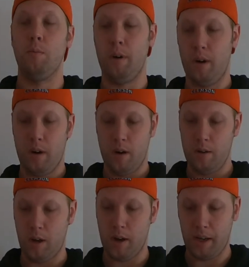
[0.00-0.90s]
We're
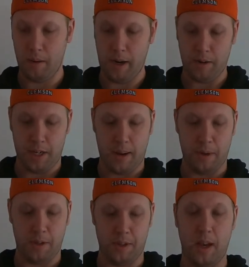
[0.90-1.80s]
talking about
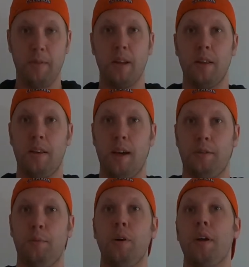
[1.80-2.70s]
Chapter 7 in the
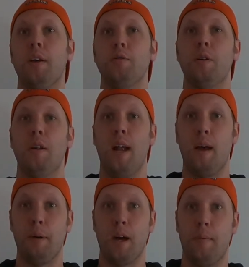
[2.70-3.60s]
textbook, Intro to
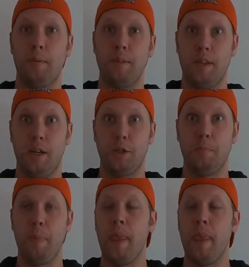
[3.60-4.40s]
Dynamic Optimization.